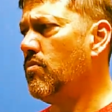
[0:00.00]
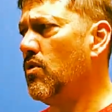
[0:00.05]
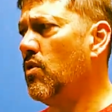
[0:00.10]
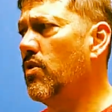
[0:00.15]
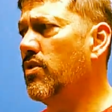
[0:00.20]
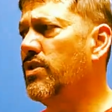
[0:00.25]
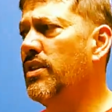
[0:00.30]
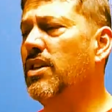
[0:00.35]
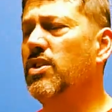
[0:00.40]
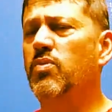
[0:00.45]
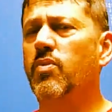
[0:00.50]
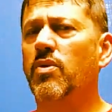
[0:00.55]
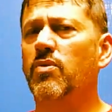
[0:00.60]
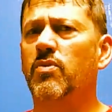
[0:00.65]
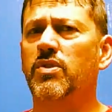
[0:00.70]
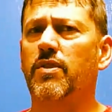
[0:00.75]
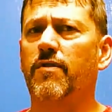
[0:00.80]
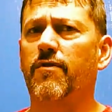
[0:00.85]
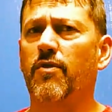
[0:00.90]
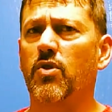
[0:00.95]
But this one
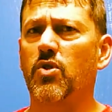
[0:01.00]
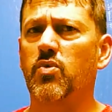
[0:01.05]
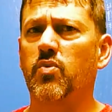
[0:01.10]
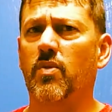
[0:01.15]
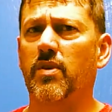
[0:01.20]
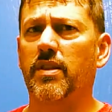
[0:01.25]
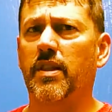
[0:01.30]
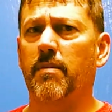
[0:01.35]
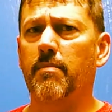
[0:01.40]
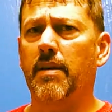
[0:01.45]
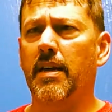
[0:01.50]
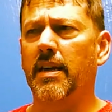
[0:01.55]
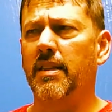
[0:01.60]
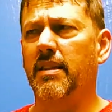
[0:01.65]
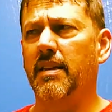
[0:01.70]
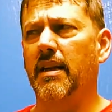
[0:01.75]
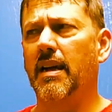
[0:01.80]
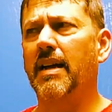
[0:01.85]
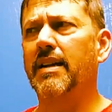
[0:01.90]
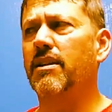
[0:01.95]
was the first one they made
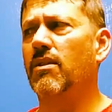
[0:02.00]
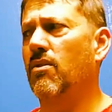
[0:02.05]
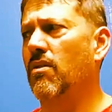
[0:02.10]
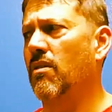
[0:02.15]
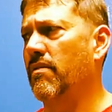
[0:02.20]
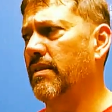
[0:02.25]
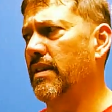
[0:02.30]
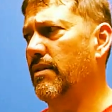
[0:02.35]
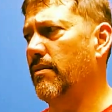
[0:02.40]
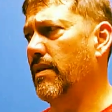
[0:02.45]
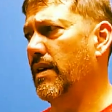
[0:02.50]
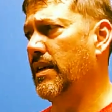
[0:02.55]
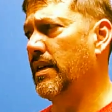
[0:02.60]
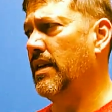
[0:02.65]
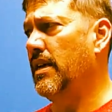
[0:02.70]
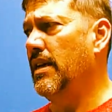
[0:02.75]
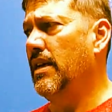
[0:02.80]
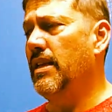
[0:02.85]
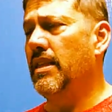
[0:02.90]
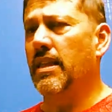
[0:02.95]
that I know of
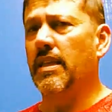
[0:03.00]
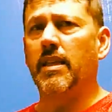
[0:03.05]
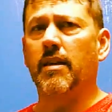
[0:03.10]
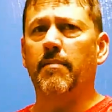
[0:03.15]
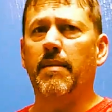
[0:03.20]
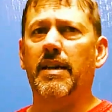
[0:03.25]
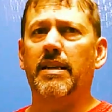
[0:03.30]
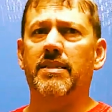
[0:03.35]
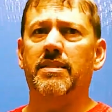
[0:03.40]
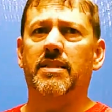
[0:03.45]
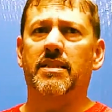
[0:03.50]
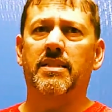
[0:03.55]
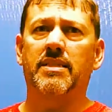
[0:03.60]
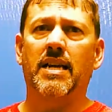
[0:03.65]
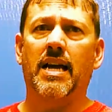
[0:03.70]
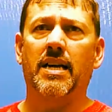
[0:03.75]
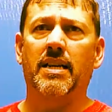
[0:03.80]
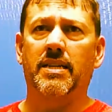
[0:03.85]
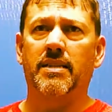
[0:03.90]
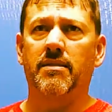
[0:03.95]
anyway, that they made as a
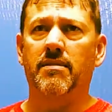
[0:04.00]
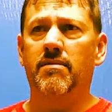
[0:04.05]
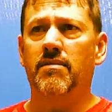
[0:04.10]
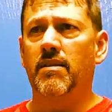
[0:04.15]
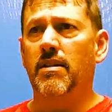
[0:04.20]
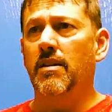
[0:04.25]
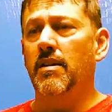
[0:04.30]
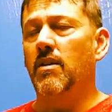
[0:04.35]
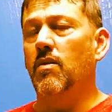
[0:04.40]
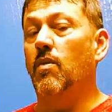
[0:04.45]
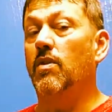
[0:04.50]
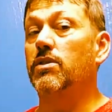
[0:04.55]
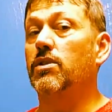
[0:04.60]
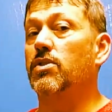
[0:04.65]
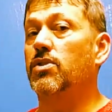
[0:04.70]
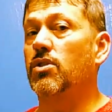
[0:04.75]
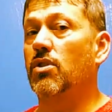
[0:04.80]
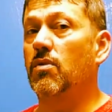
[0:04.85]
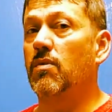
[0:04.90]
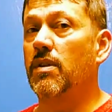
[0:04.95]
solid.
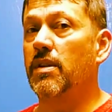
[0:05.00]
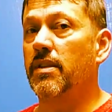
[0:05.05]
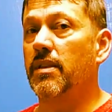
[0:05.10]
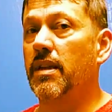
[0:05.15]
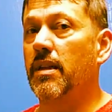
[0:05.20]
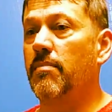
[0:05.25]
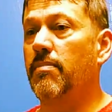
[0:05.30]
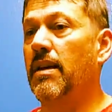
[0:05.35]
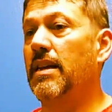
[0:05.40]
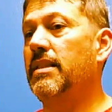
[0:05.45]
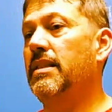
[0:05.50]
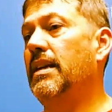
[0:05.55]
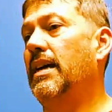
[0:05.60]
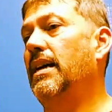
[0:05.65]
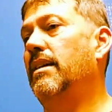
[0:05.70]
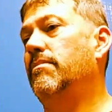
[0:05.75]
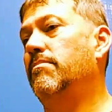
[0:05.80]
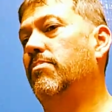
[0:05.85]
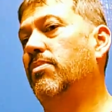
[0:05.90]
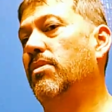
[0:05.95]
Wasn't sure what to think about
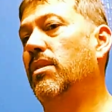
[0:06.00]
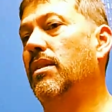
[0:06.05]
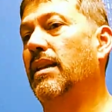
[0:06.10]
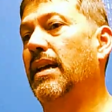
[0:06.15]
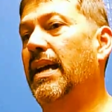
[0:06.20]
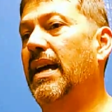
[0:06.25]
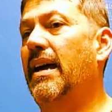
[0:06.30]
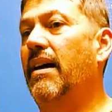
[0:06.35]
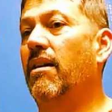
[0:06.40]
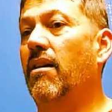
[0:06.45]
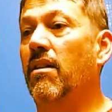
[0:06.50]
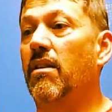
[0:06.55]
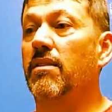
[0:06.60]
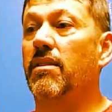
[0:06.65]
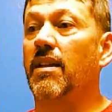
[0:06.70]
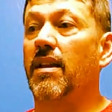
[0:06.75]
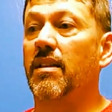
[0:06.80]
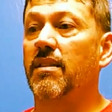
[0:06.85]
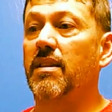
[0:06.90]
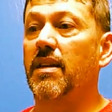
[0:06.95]
that. Put a layout on it
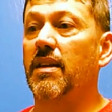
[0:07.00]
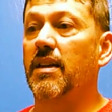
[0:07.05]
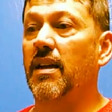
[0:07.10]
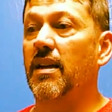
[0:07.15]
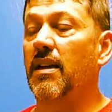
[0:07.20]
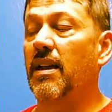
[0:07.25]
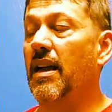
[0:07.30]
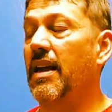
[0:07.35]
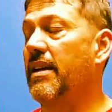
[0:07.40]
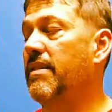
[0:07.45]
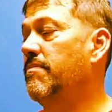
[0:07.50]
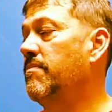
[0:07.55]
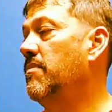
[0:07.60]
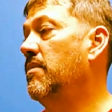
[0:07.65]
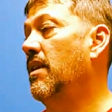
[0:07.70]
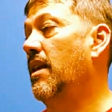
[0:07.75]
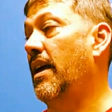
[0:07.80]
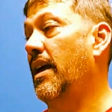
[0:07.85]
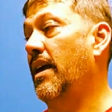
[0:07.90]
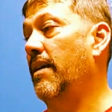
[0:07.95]
that I think I'd like.
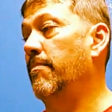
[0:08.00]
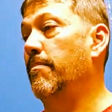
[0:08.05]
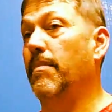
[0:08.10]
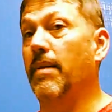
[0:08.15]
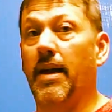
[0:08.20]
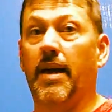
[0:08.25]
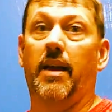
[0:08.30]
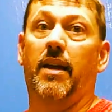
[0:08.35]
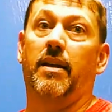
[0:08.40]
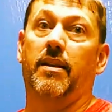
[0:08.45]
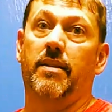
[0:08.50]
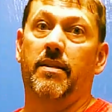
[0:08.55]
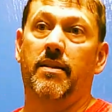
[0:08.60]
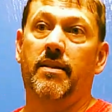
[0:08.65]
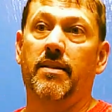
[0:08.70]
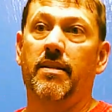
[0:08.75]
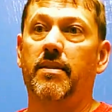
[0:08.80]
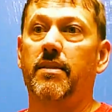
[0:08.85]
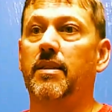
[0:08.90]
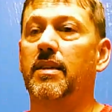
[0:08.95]
And man,
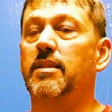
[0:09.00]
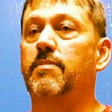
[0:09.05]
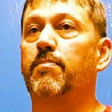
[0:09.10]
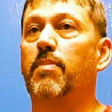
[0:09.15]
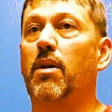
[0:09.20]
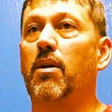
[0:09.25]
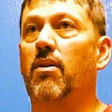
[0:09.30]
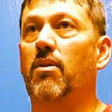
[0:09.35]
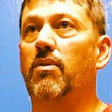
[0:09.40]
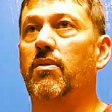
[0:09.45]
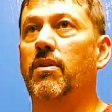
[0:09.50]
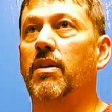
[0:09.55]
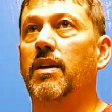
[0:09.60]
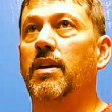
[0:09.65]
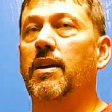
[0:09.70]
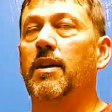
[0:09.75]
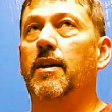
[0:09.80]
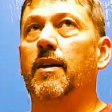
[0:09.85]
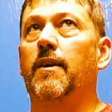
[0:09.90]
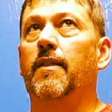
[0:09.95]
this ball,
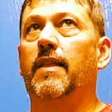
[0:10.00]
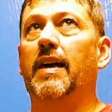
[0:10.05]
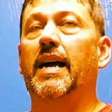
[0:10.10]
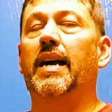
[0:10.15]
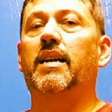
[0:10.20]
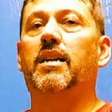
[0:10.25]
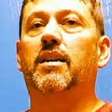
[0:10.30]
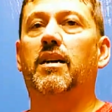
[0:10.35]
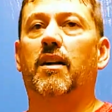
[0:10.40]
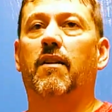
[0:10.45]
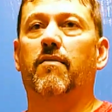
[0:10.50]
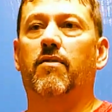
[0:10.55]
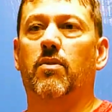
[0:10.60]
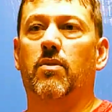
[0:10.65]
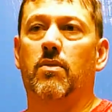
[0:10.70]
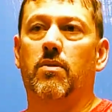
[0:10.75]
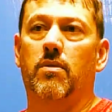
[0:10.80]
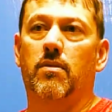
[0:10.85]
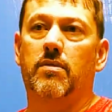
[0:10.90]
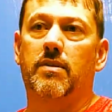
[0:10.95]
that
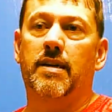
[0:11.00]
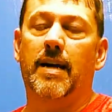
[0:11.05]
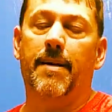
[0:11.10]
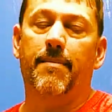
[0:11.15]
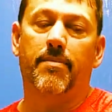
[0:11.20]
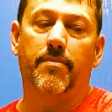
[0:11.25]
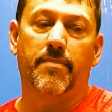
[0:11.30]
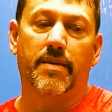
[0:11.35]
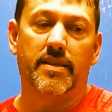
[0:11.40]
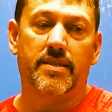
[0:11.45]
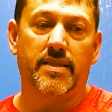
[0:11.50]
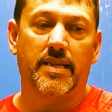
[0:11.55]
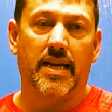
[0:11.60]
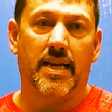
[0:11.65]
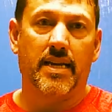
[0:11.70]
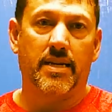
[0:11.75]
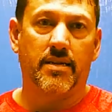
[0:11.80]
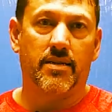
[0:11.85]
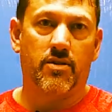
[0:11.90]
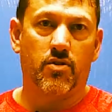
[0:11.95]
cover complements
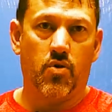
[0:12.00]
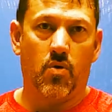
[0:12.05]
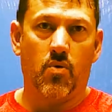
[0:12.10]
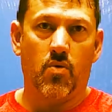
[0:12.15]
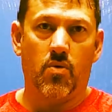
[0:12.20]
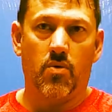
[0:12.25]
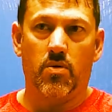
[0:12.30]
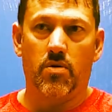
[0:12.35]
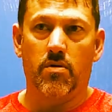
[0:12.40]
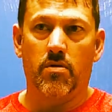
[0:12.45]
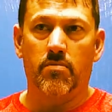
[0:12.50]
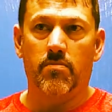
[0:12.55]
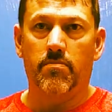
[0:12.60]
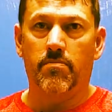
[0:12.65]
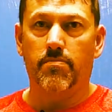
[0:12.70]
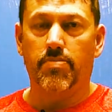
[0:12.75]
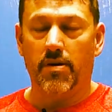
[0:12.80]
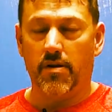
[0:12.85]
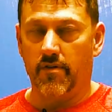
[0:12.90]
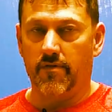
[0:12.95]
that core
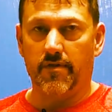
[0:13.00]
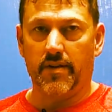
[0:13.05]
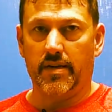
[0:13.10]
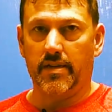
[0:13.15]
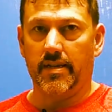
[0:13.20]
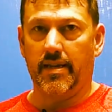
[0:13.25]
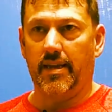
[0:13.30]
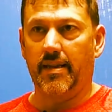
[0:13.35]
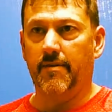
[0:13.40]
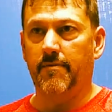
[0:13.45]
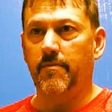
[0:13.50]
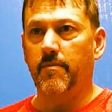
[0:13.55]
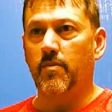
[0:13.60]
perfectly.